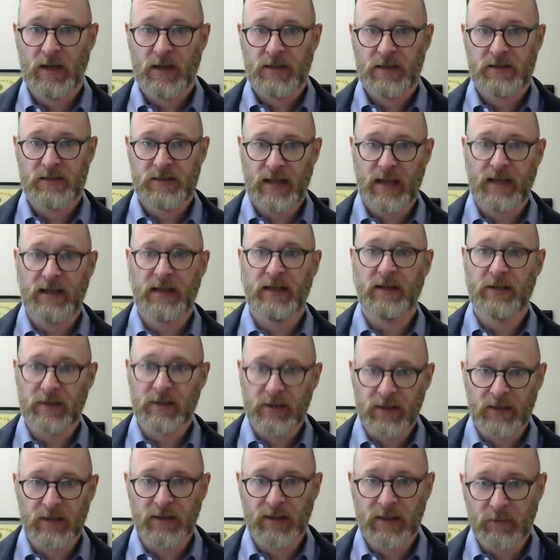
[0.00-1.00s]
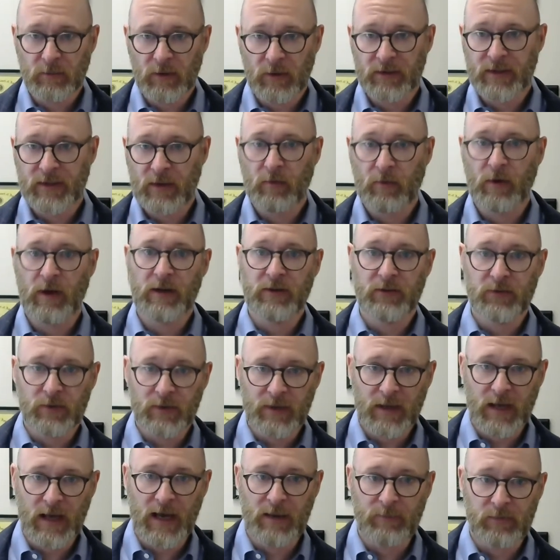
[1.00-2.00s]
stating clearly what they wanted to
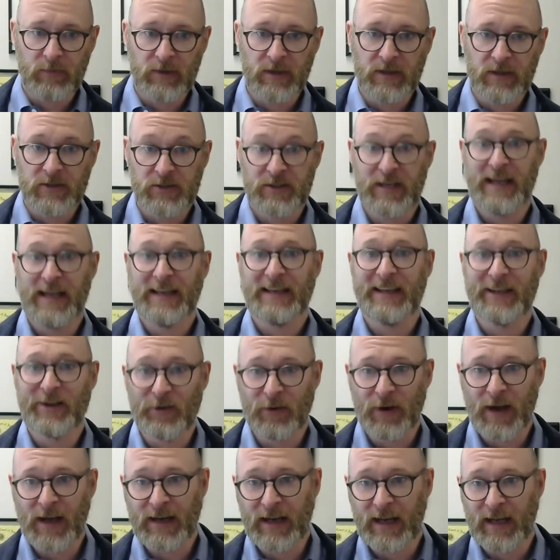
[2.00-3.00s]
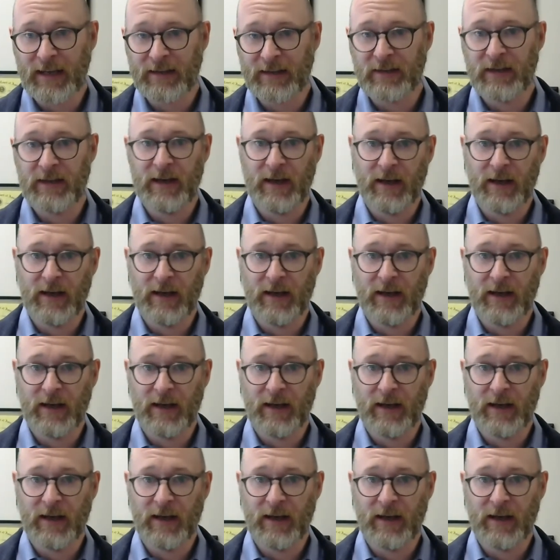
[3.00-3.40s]
accomplish, taking credit,